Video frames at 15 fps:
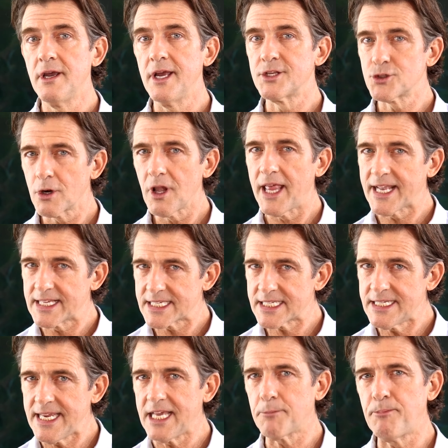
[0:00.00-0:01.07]
is sort of like a
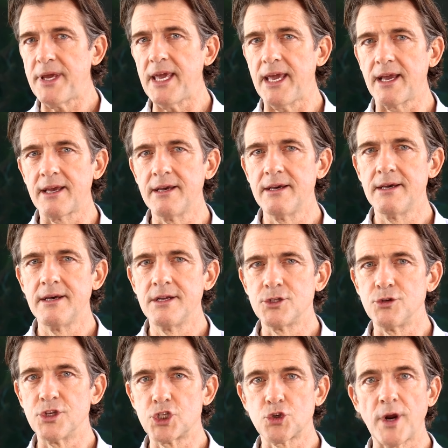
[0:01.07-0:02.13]
sneak peek
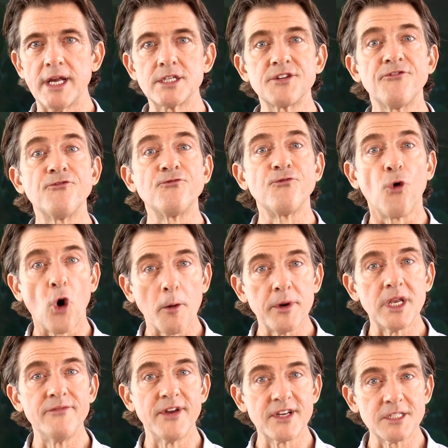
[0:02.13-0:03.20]
to the
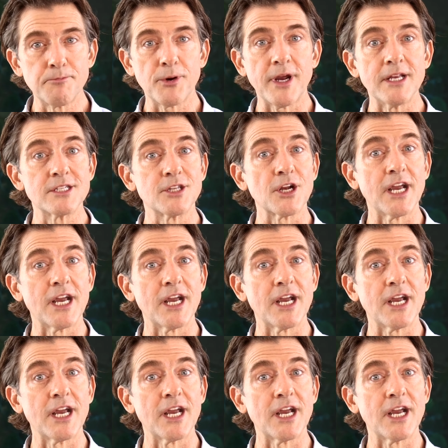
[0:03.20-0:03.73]
transformative experience they're